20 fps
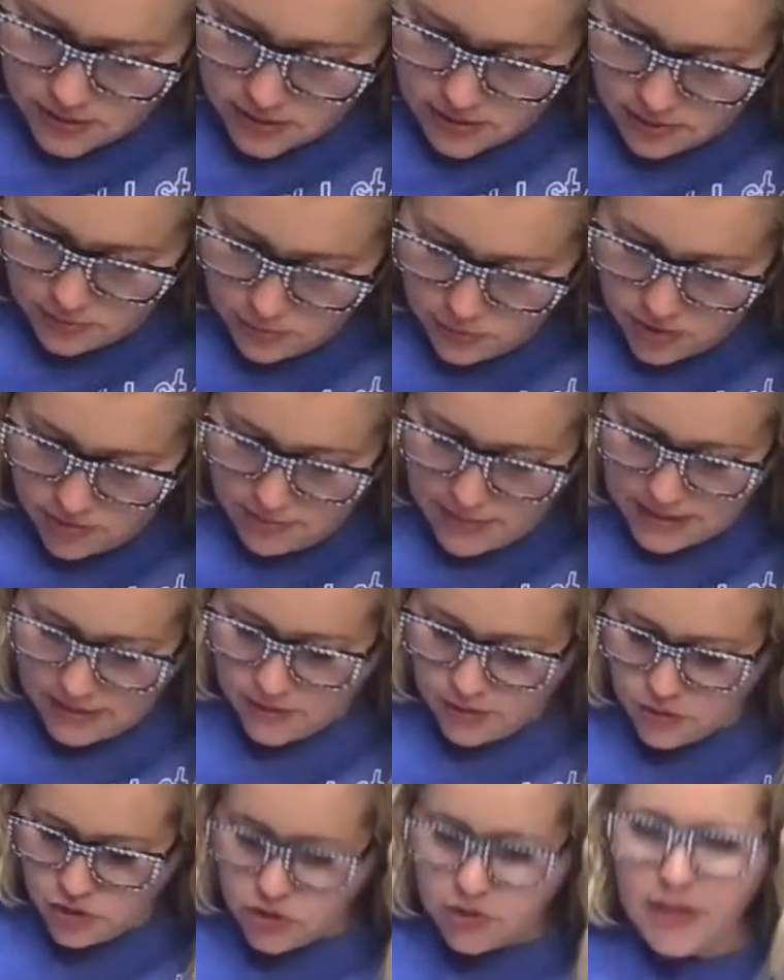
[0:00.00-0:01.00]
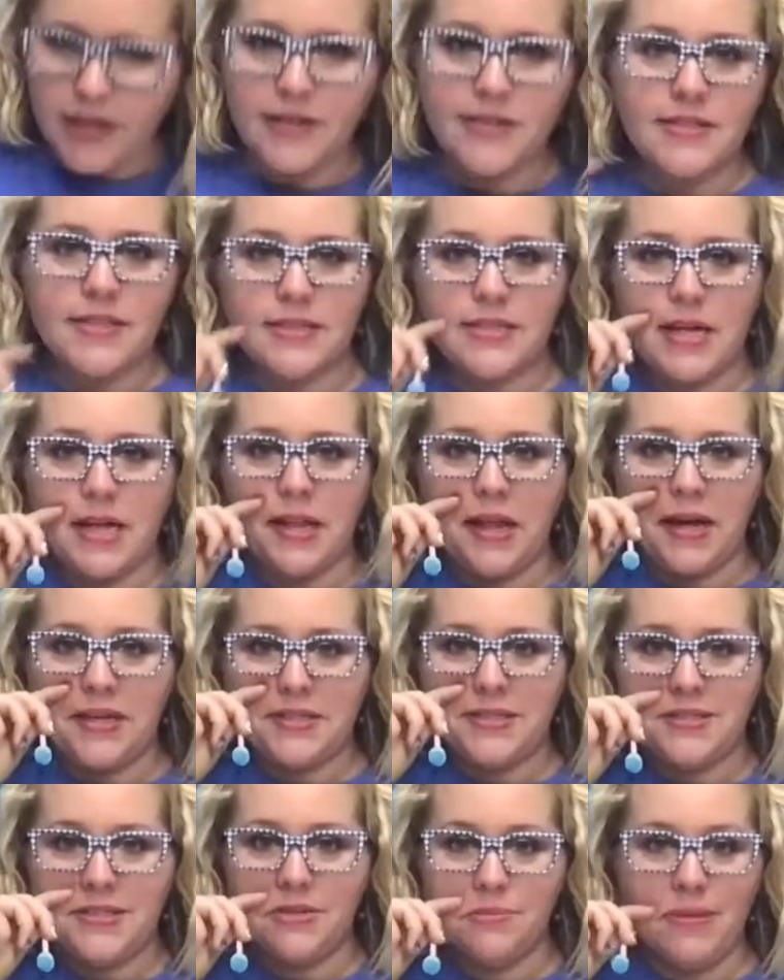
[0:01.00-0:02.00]
And one of my little tricks is I like
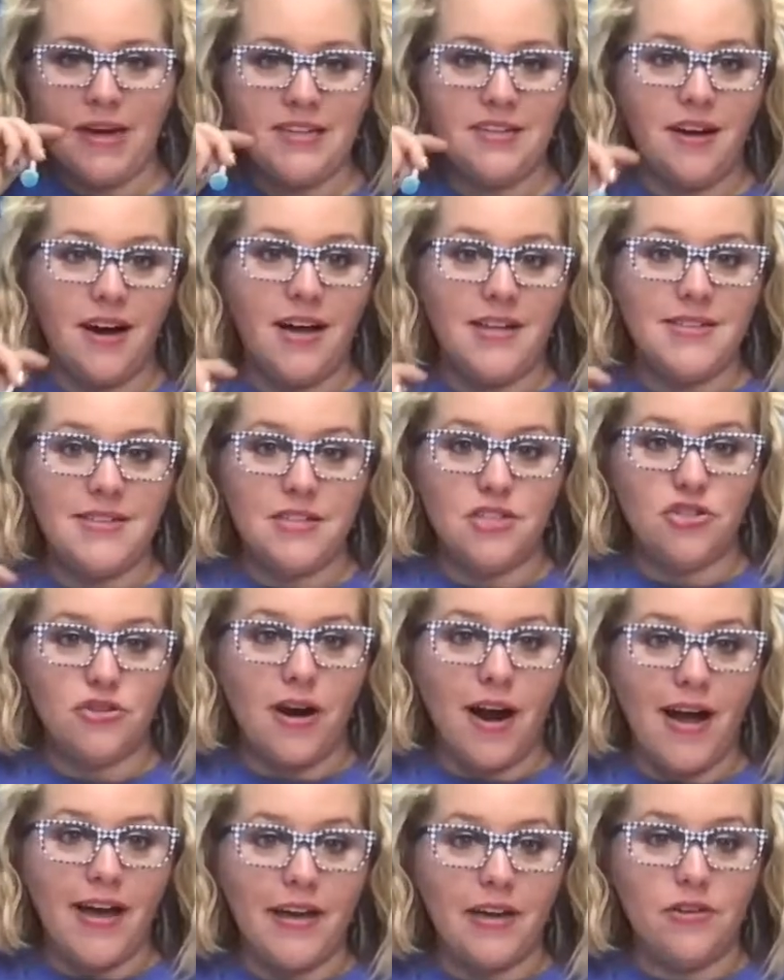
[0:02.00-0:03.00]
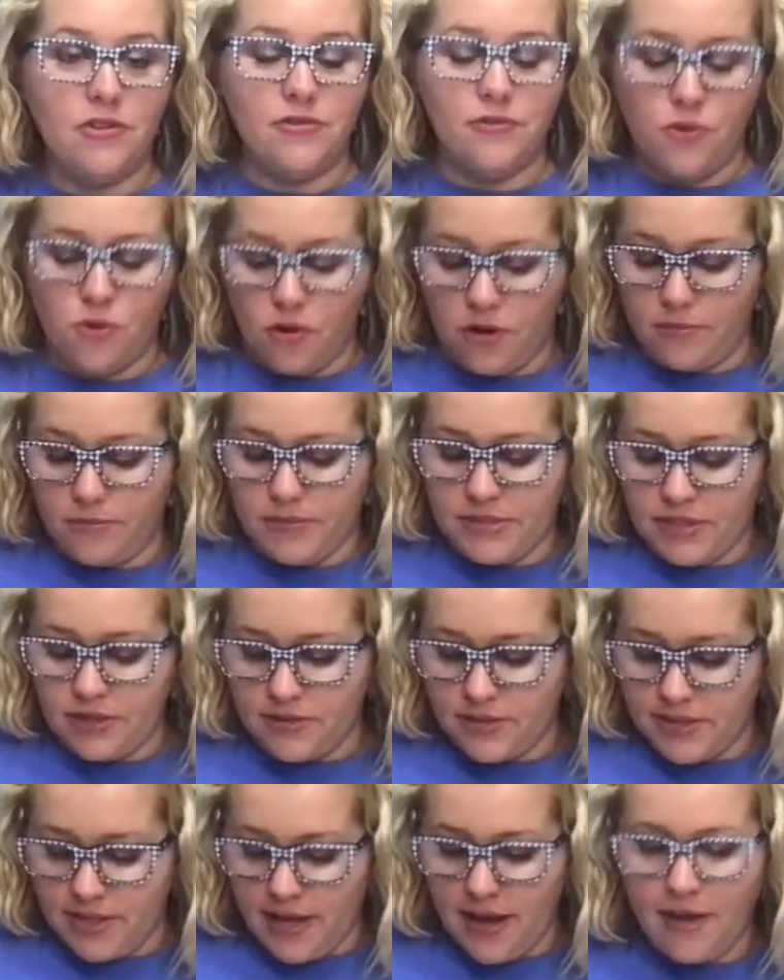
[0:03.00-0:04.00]
to do my dots in triangle form. So
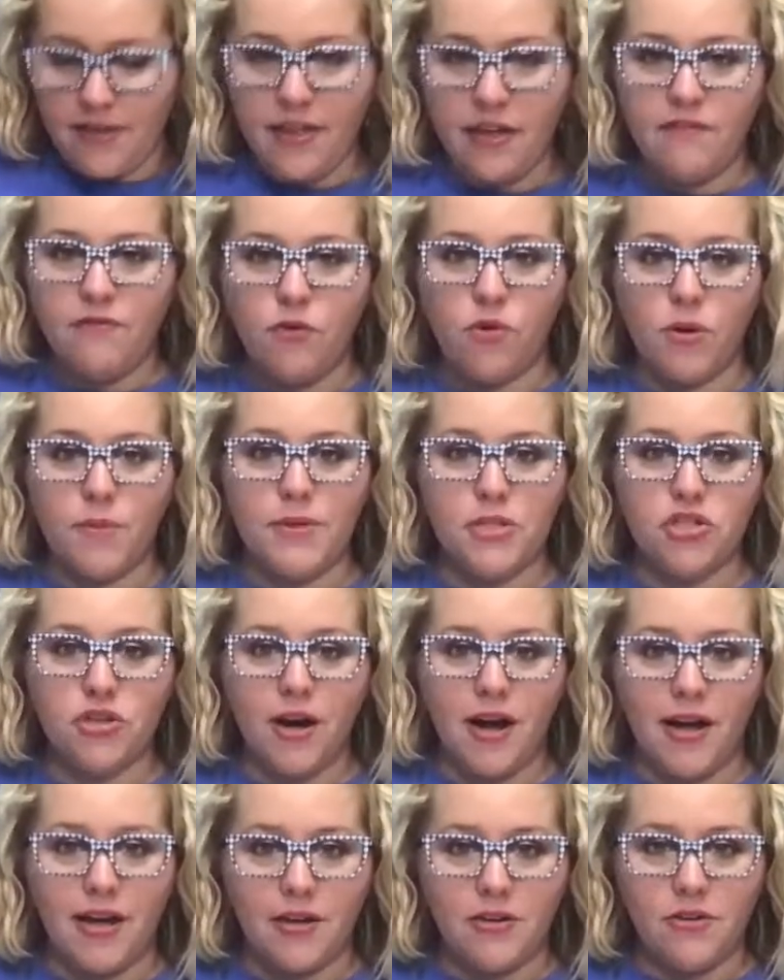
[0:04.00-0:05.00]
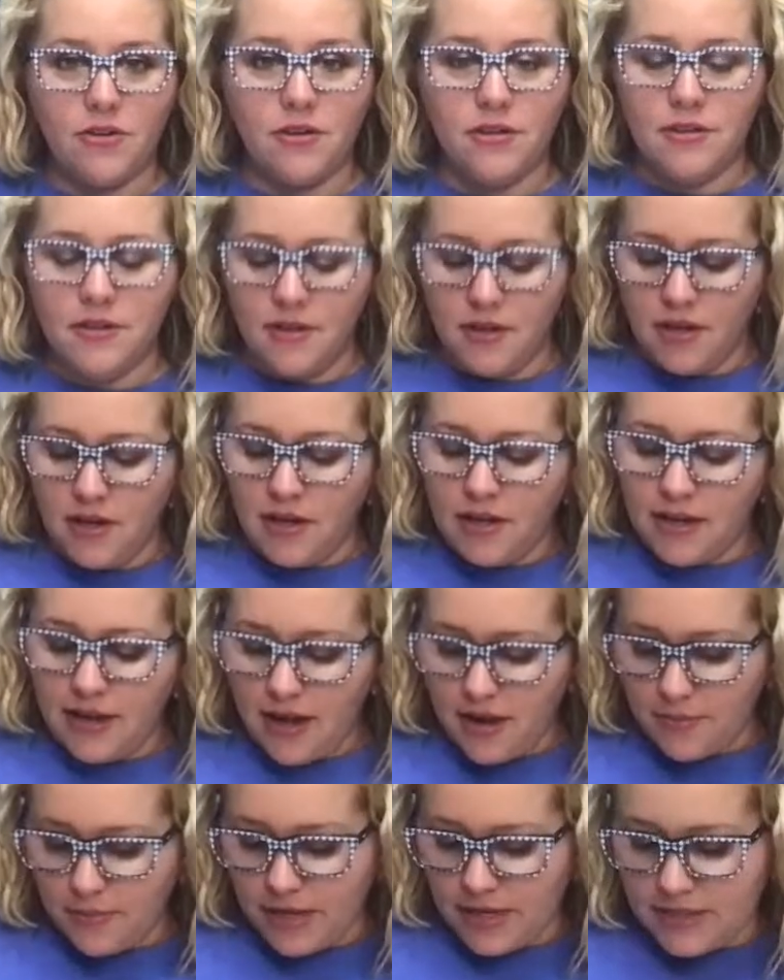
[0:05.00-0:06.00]
see how they form a triangle? Now
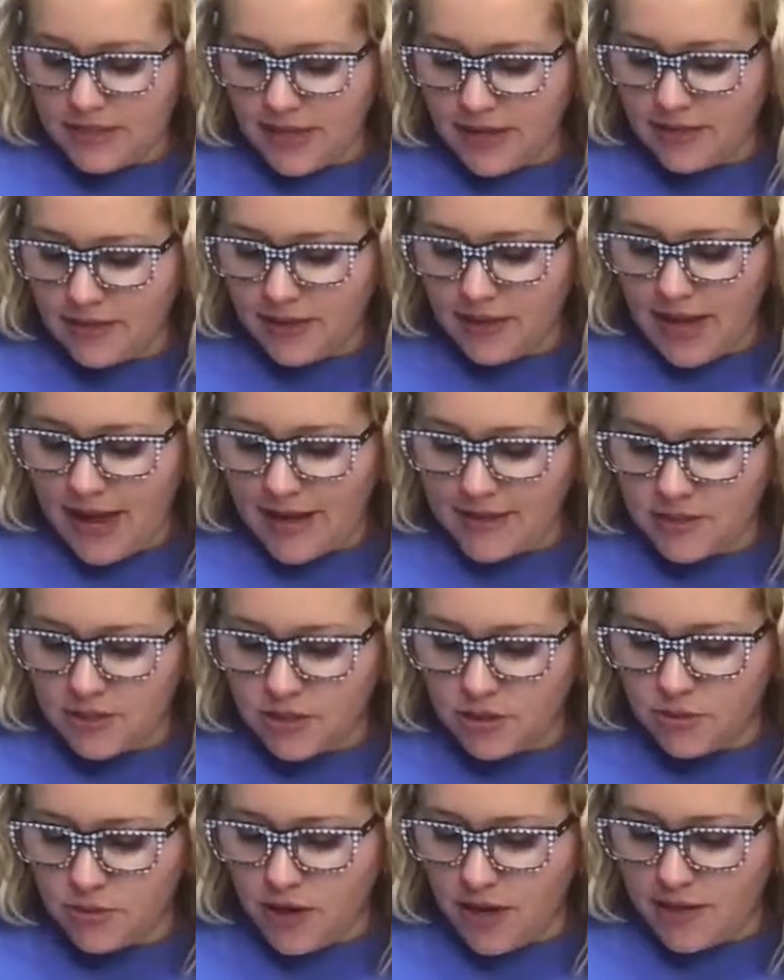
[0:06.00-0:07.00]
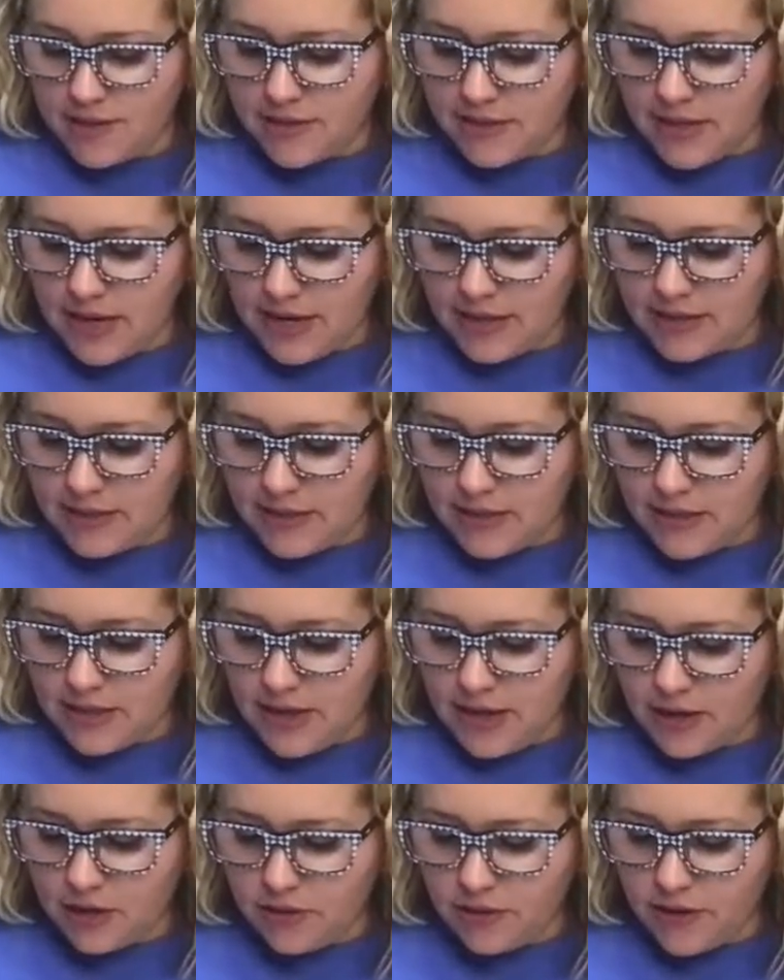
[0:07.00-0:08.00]
I'm going to take the last two dots that I did
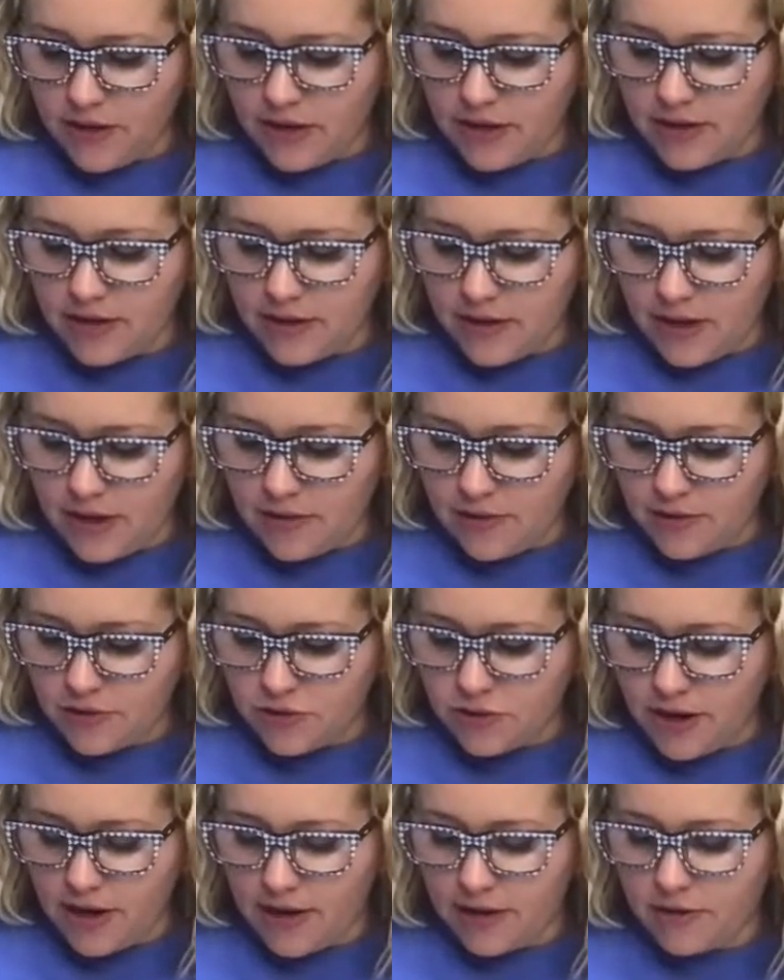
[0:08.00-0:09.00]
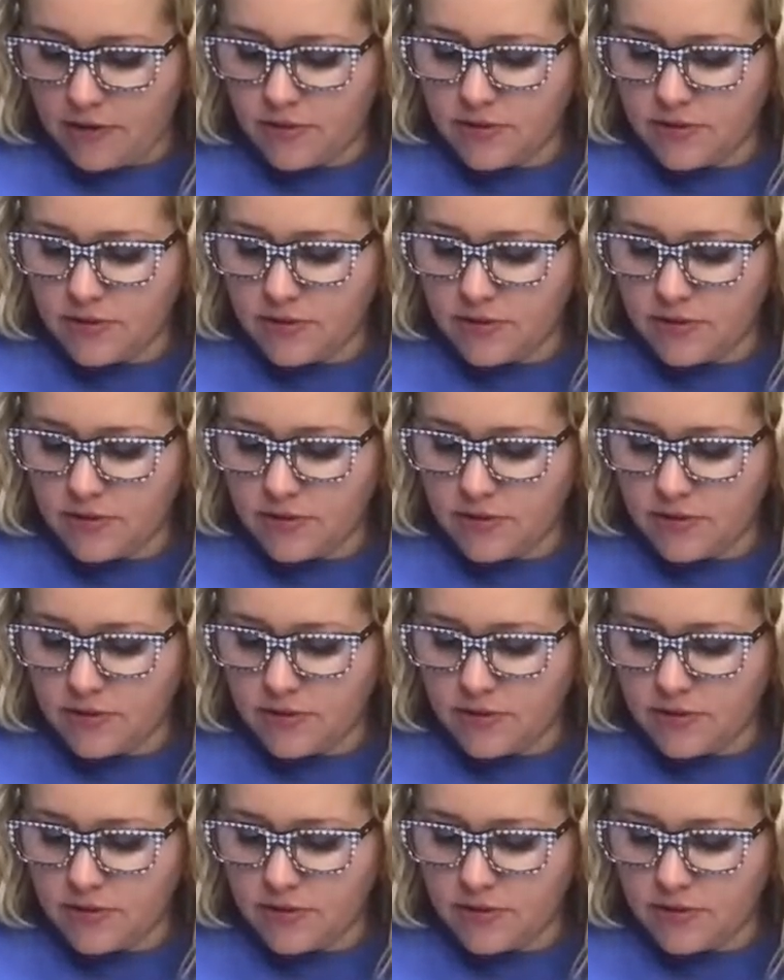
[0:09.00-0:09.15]
and create another triangle.